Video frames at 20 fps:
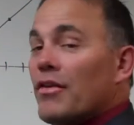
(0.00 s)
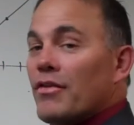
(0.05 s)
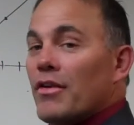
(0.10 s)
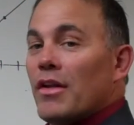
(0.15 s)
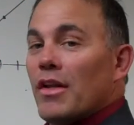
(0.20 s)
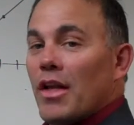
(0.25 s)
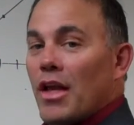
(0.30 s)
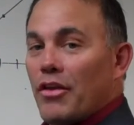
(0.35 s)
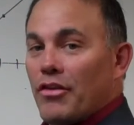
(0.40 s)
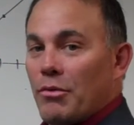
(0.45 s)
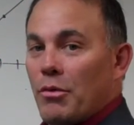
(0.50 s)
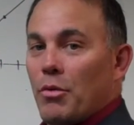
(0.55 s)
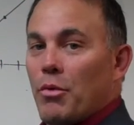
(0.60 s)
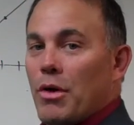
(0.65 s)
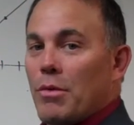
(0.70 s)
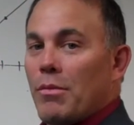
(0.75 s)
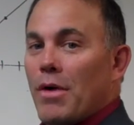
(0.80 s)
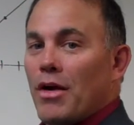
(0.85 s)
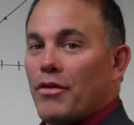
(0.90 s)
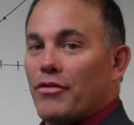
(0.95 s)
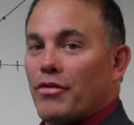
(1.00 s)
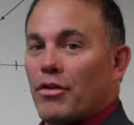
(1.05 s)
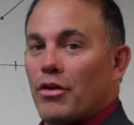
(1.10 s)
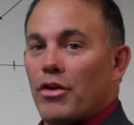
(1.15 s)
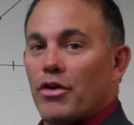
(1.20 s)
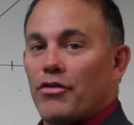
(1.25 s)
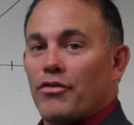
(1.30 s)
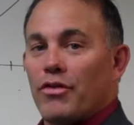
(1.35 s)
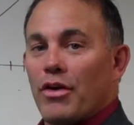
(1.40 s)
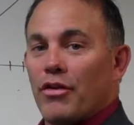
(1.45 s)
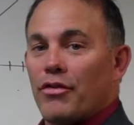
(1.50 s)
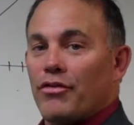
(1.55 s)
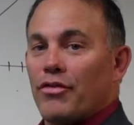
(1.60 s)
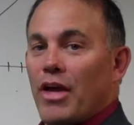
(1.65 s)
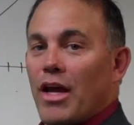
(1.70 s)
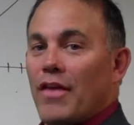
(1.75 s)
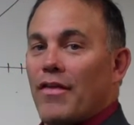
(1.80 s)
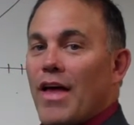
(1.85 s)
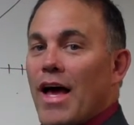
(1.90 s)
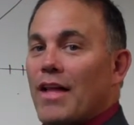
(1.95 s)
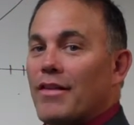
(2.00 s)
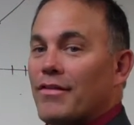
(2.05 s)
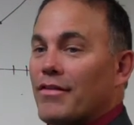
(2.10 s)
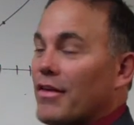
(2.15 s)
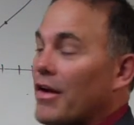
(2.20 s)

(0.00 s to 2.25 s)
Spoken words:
is going to be one of my solutions. I'll shade that